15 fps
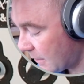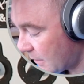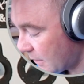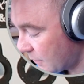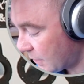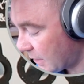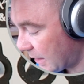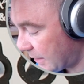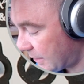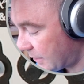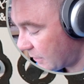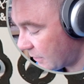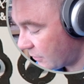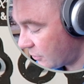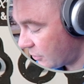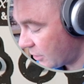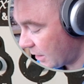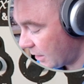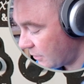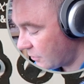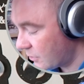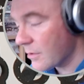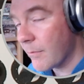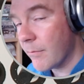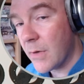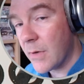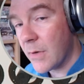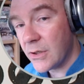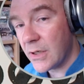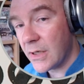So let's change the
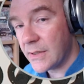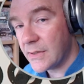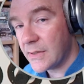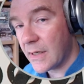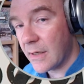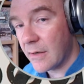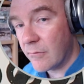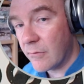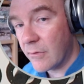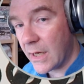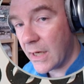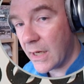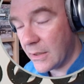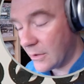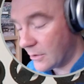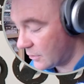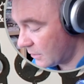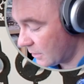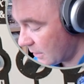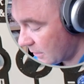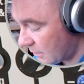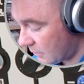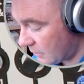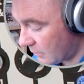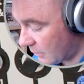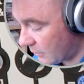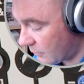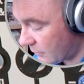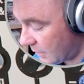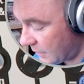modulus and range to
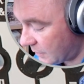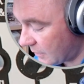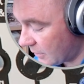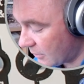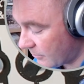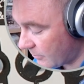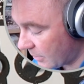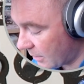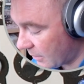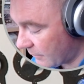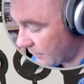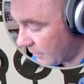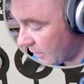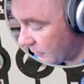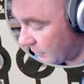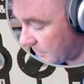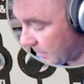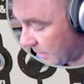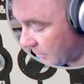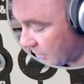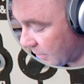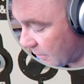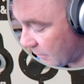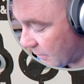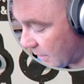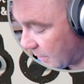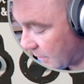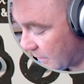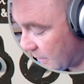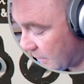increase the number of notes being
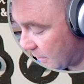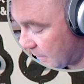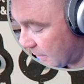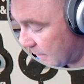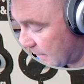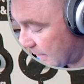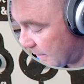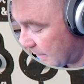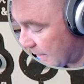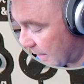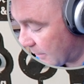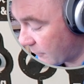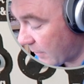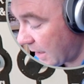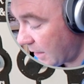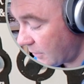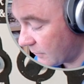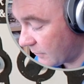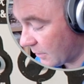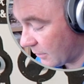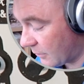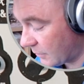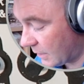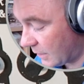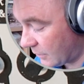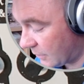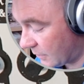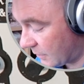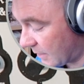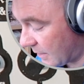generated. The range of the notes, I
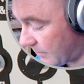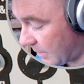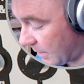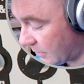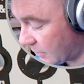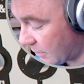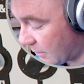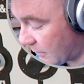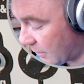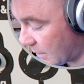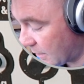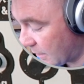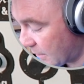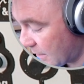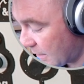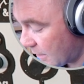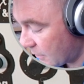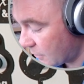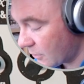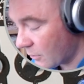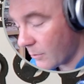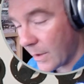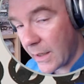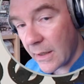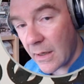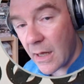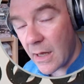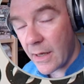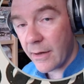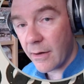should say, being generated, so we get a
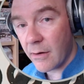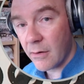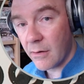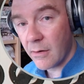higher